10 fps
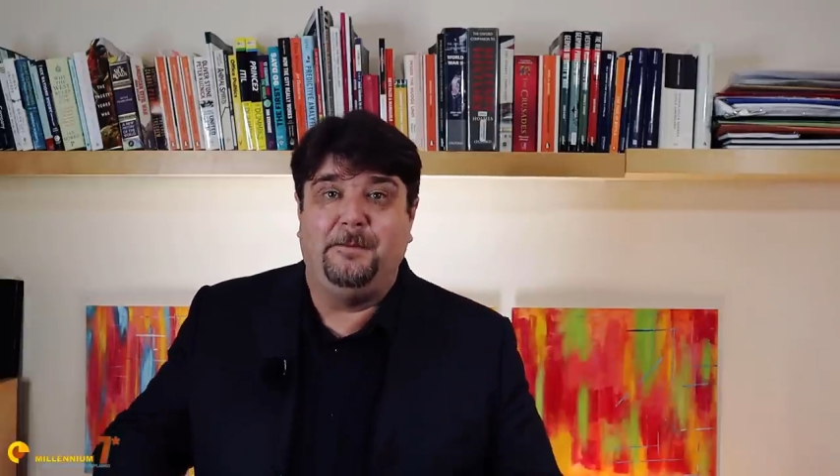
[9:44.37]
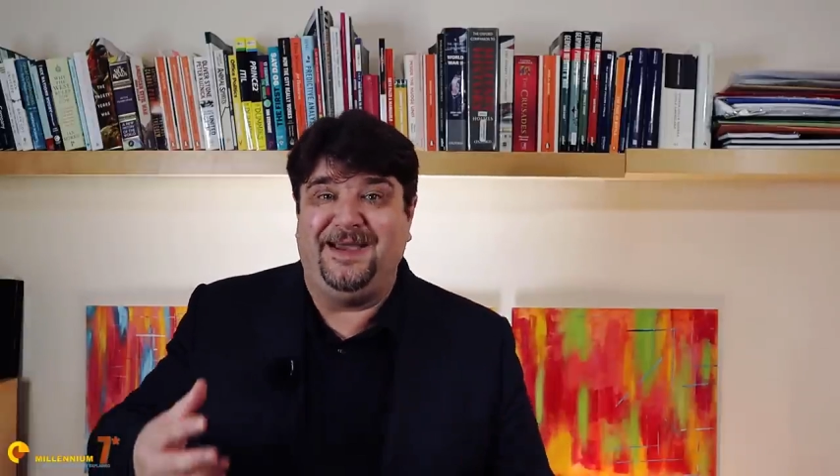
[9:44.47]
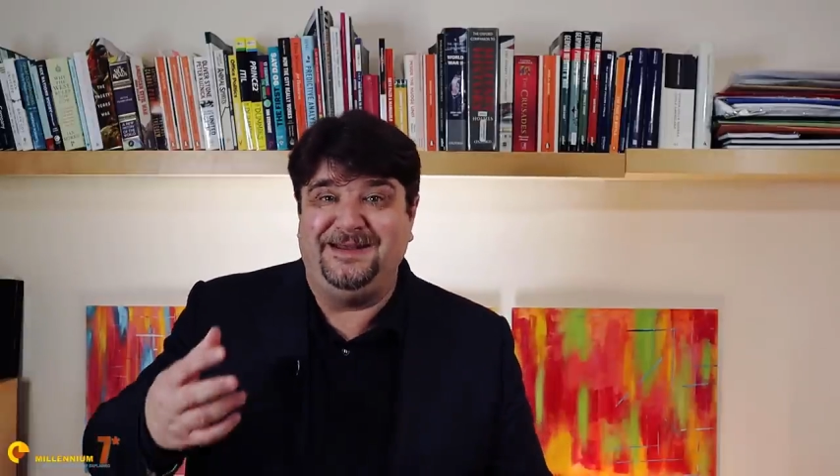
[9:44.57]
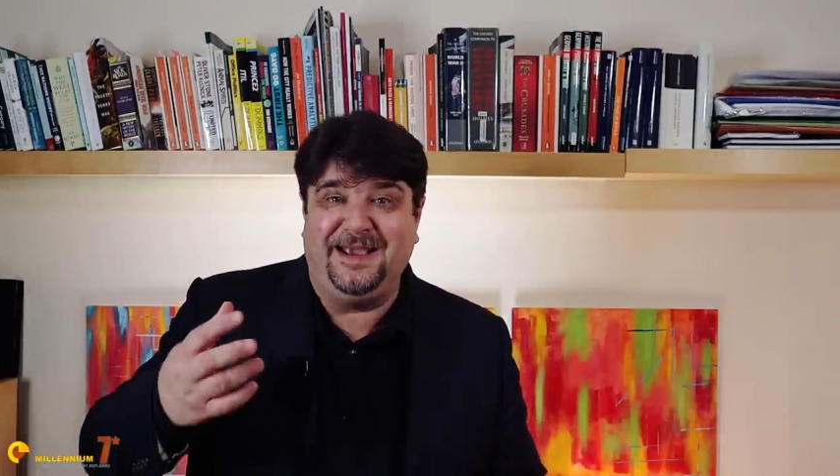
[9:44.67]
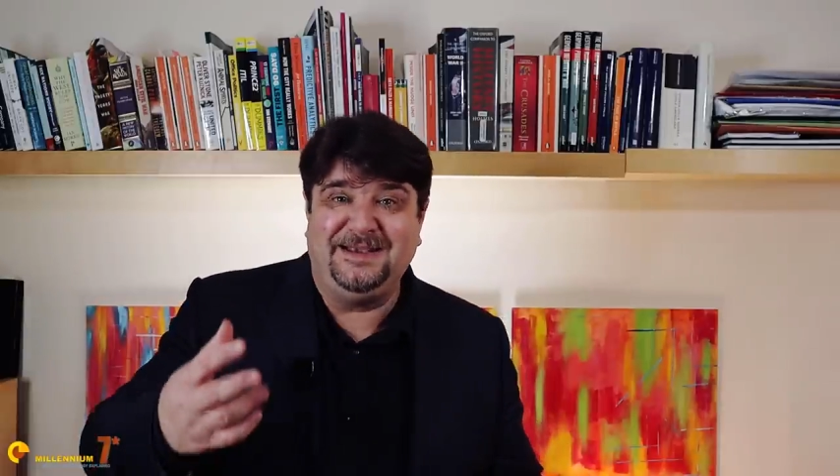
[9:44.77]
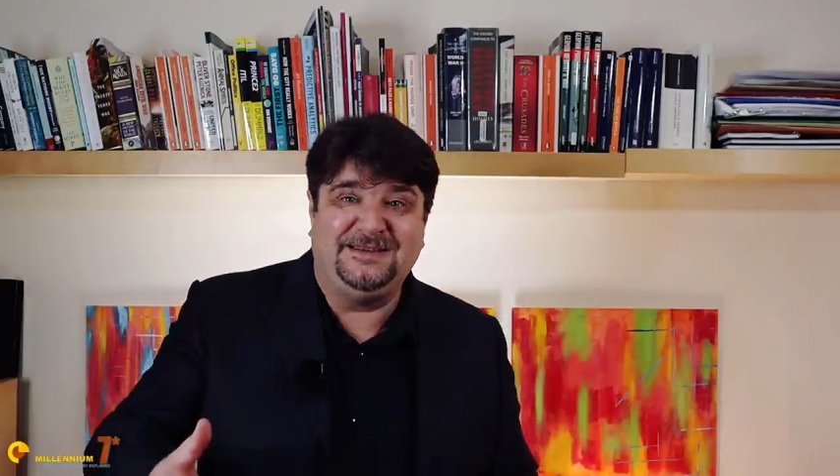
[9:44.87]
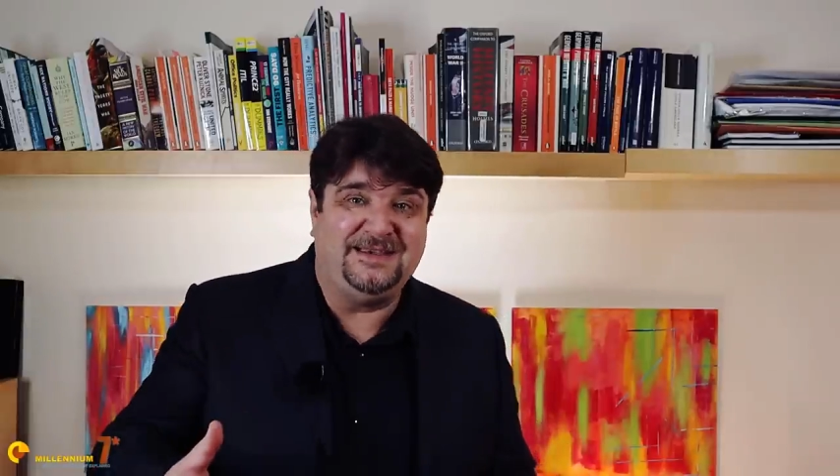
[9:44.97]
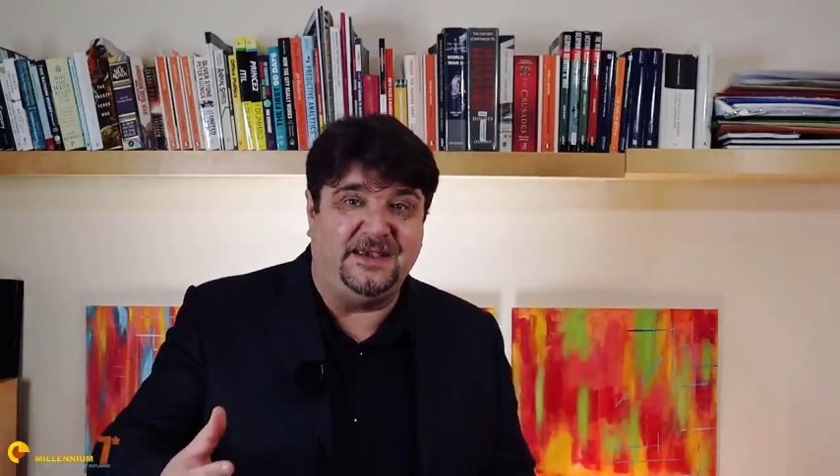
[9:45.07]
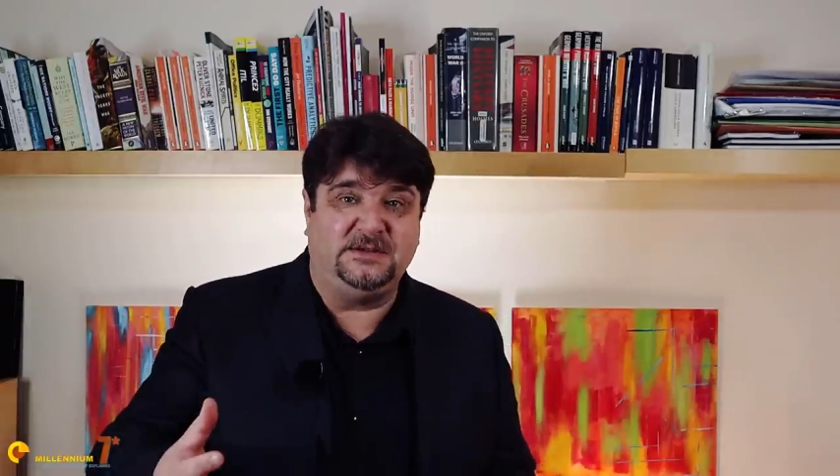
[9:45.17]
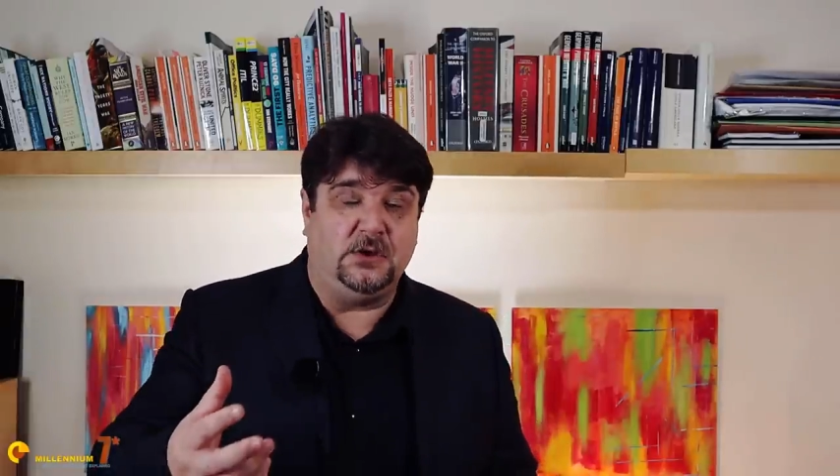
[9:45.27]
by the
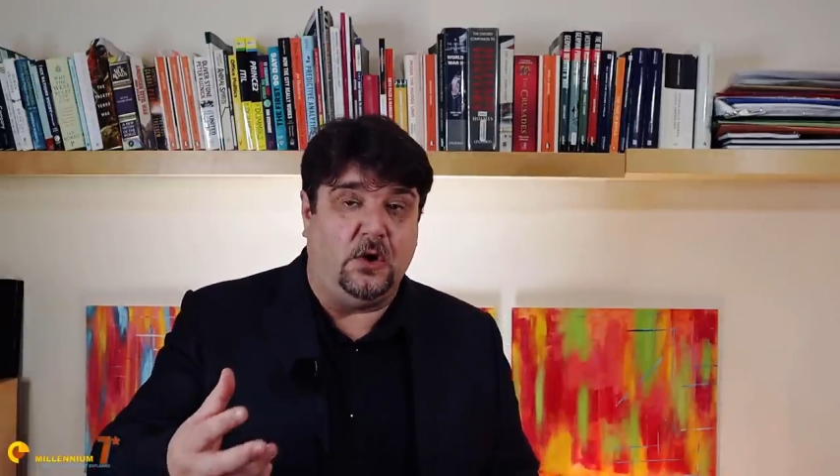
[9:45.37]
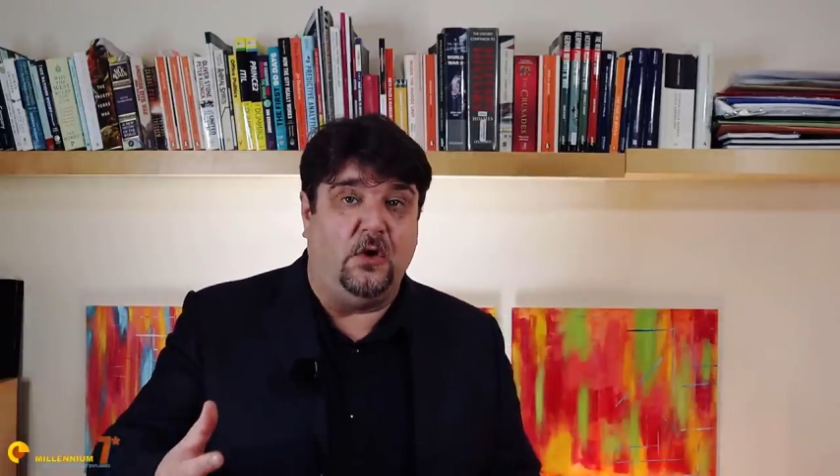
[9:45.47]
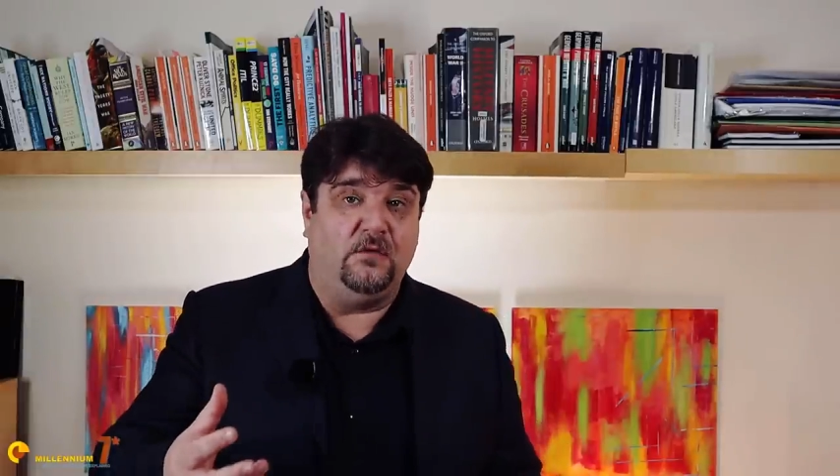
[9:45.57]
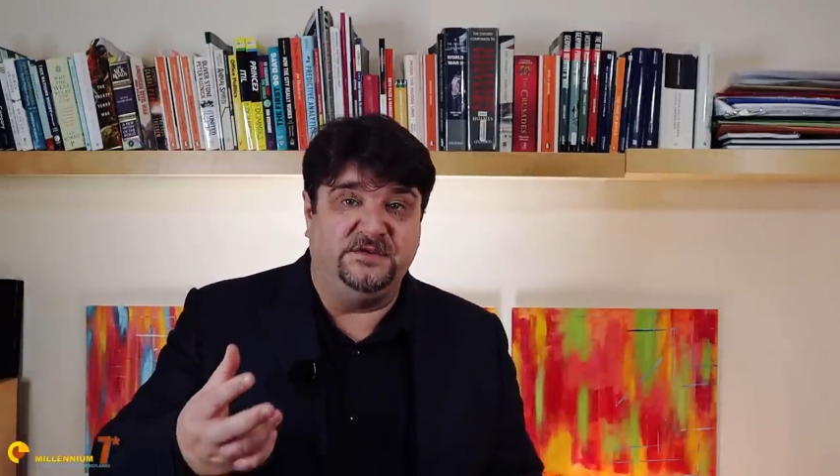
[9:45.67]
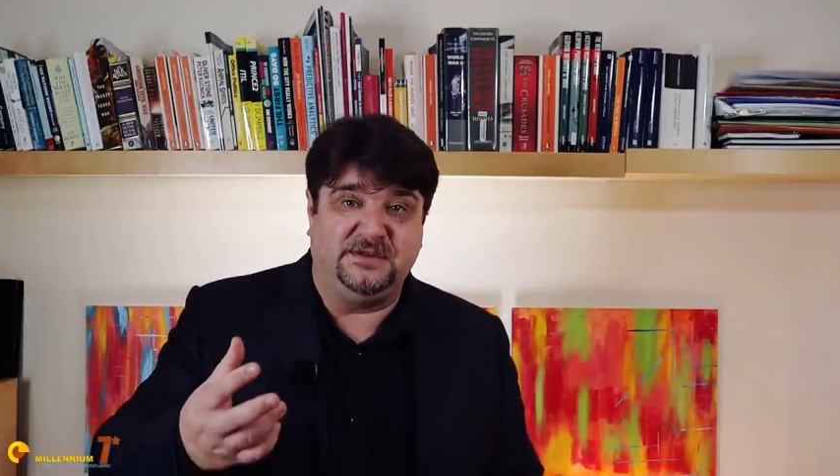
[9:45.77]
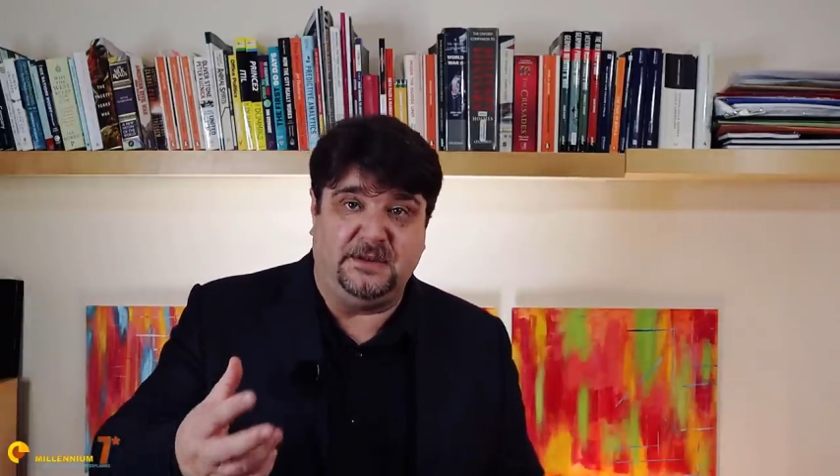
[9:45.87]
excess of